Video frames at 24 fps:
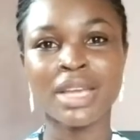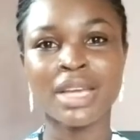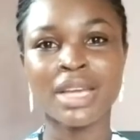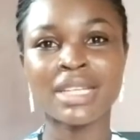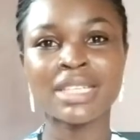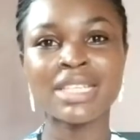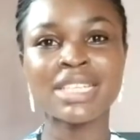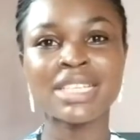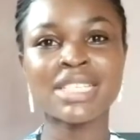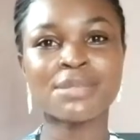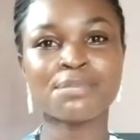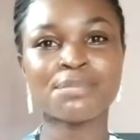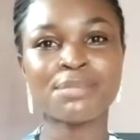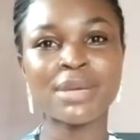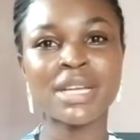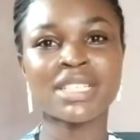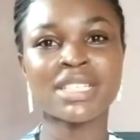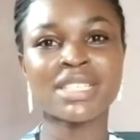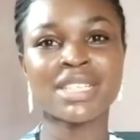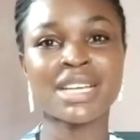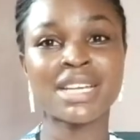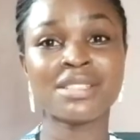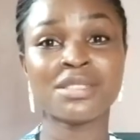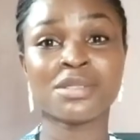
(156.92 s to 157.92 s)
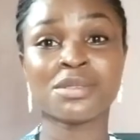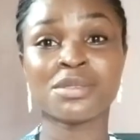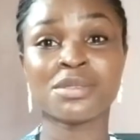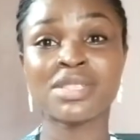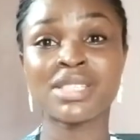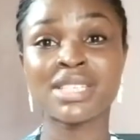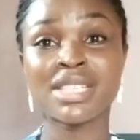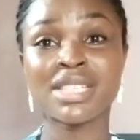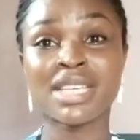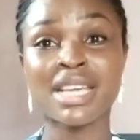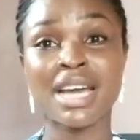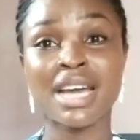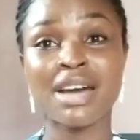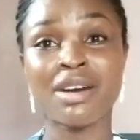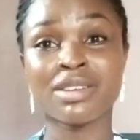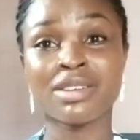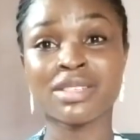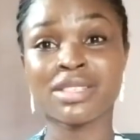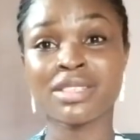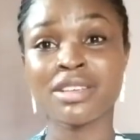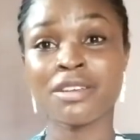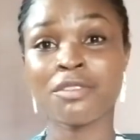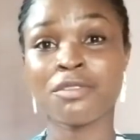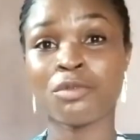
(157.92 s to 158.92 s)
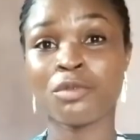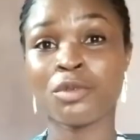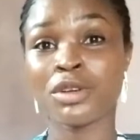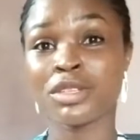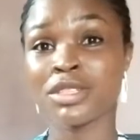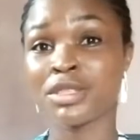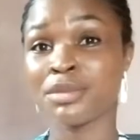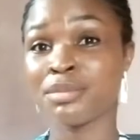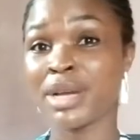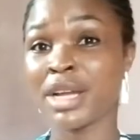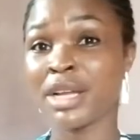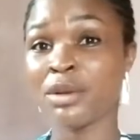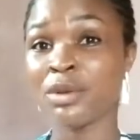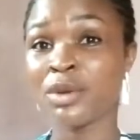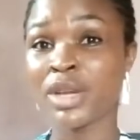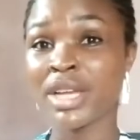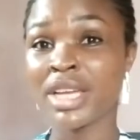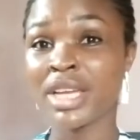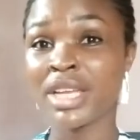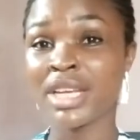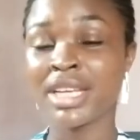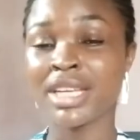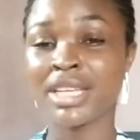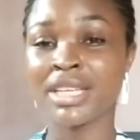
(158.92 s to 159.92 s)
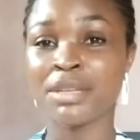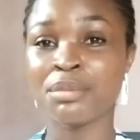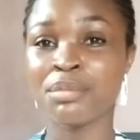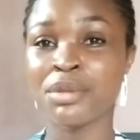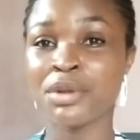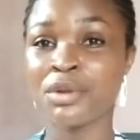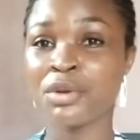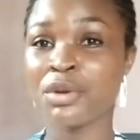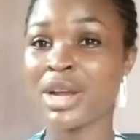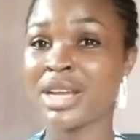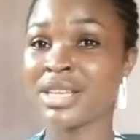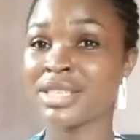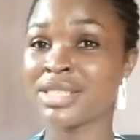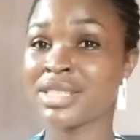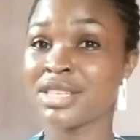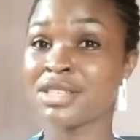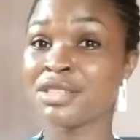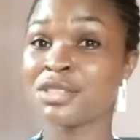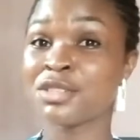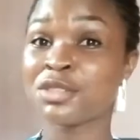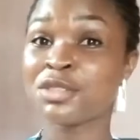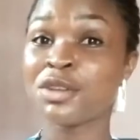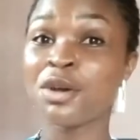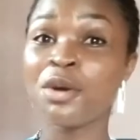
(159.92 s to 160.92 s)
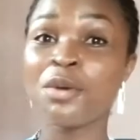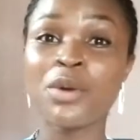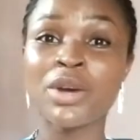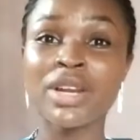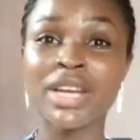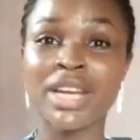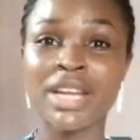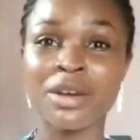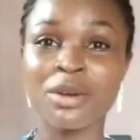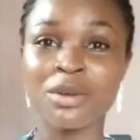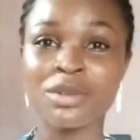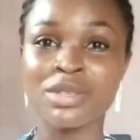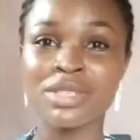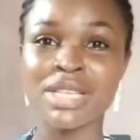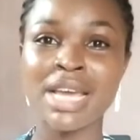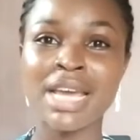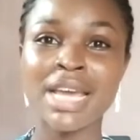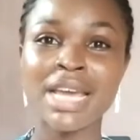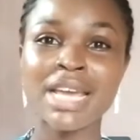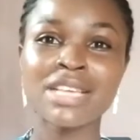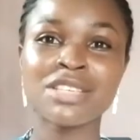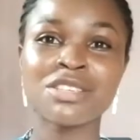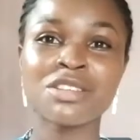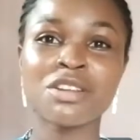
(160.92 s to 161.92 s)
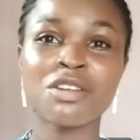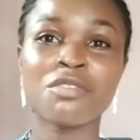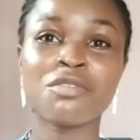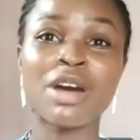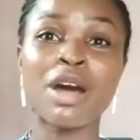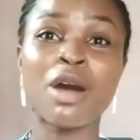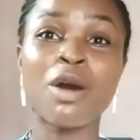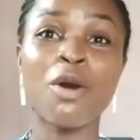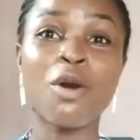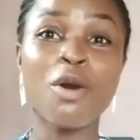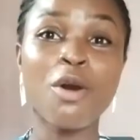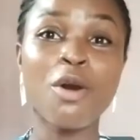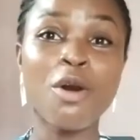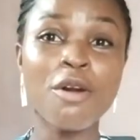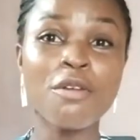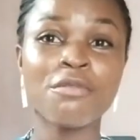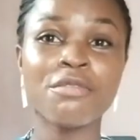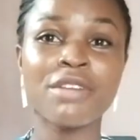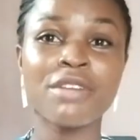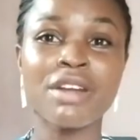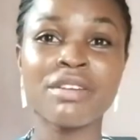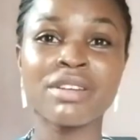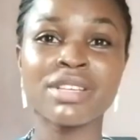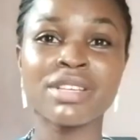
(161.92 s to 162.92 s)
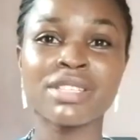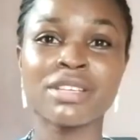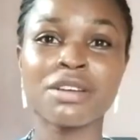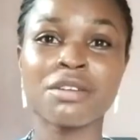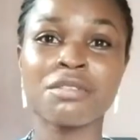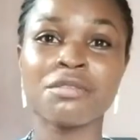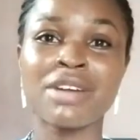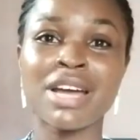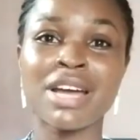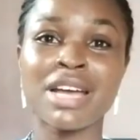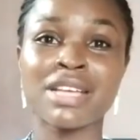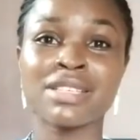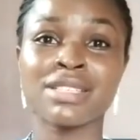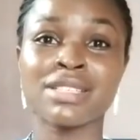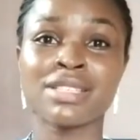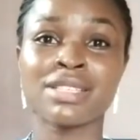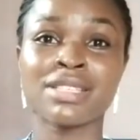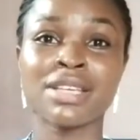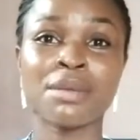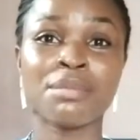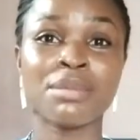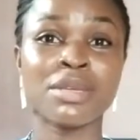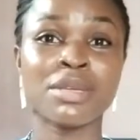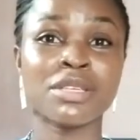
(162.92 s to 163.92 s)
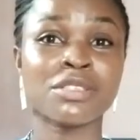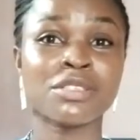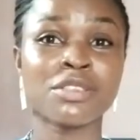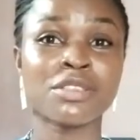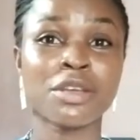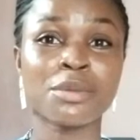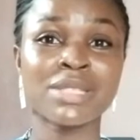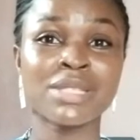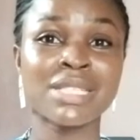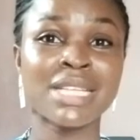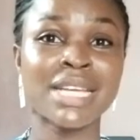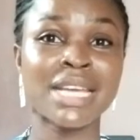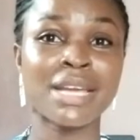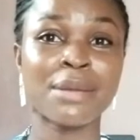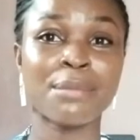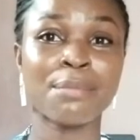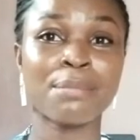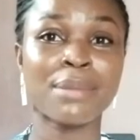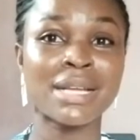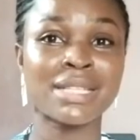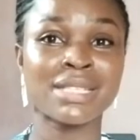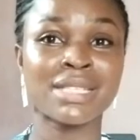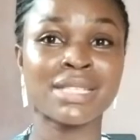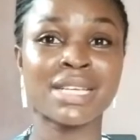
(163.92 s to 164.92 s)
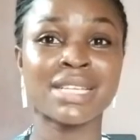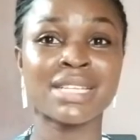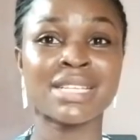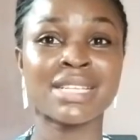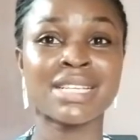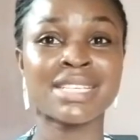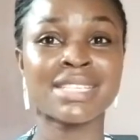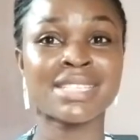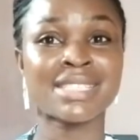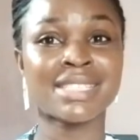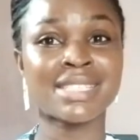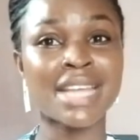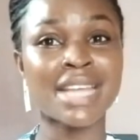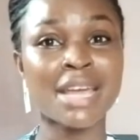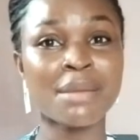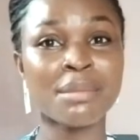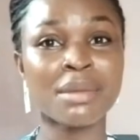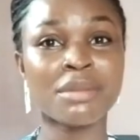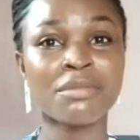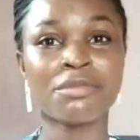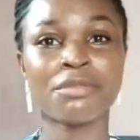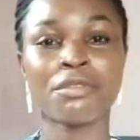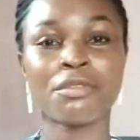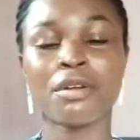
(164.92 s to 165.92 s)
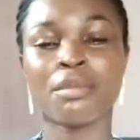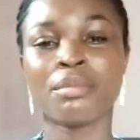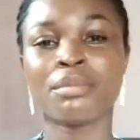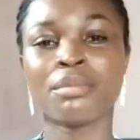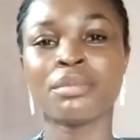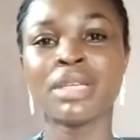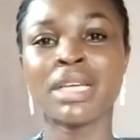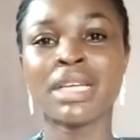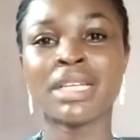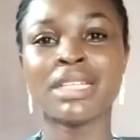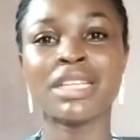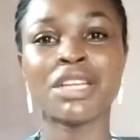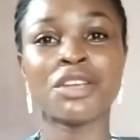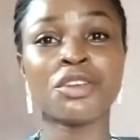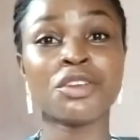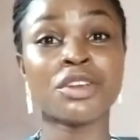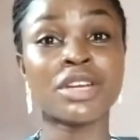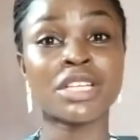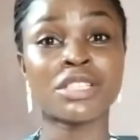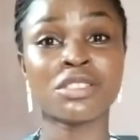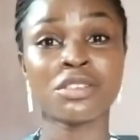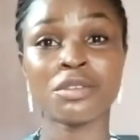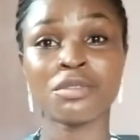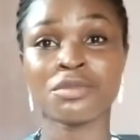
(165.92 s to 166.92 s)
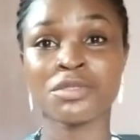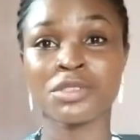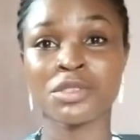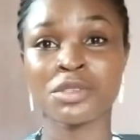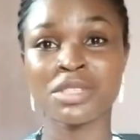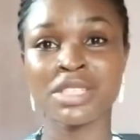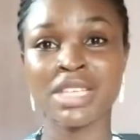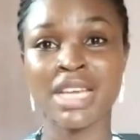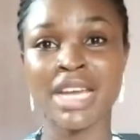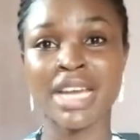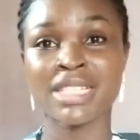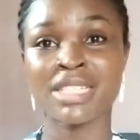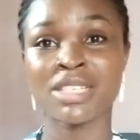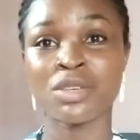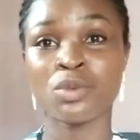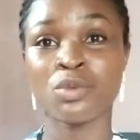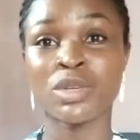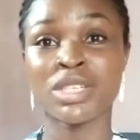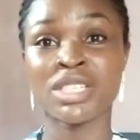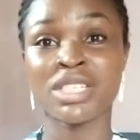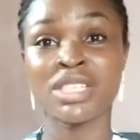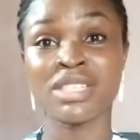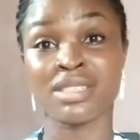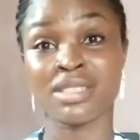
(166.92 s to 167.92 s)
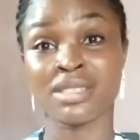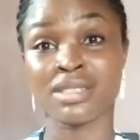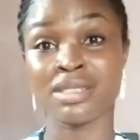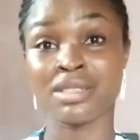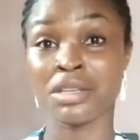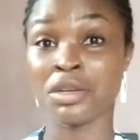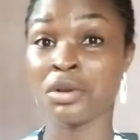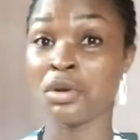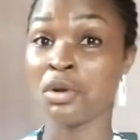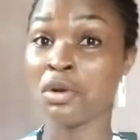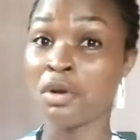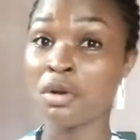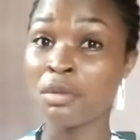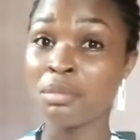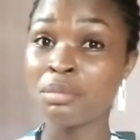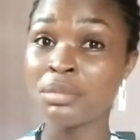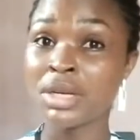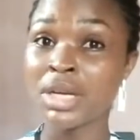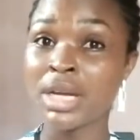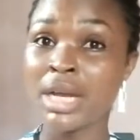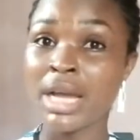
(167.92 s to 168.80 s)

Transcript: This penchant to see our self-worth by looking in the mirror and seeing someone else instead of our own very self has been softly imparted, stemming from the unit of society, which is the home,